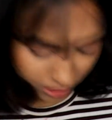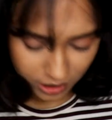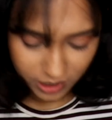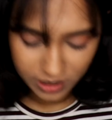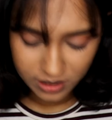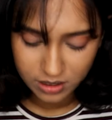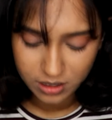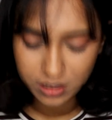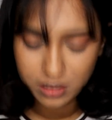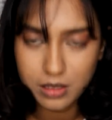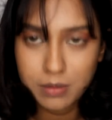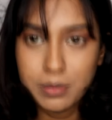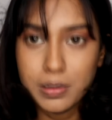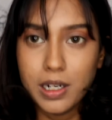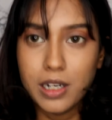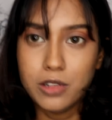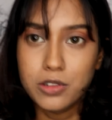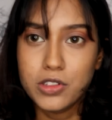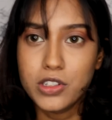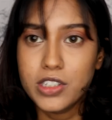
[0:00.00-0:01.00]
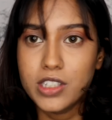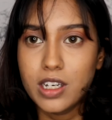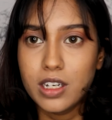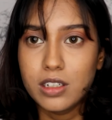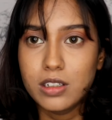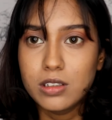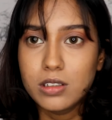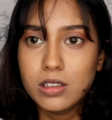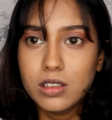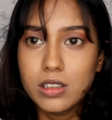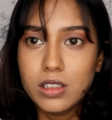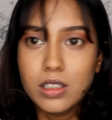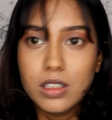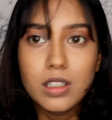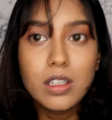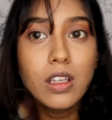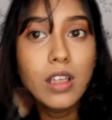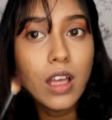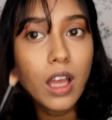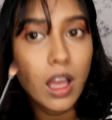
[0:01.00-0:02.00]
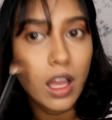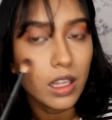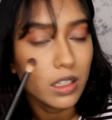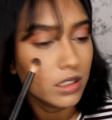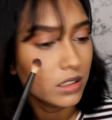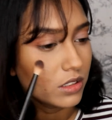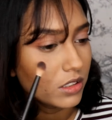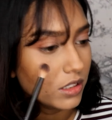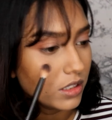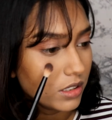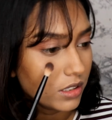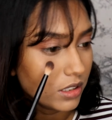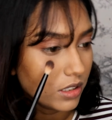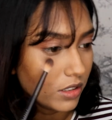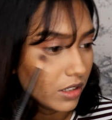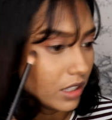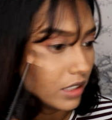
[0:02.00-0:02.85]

to take the brown shadow and just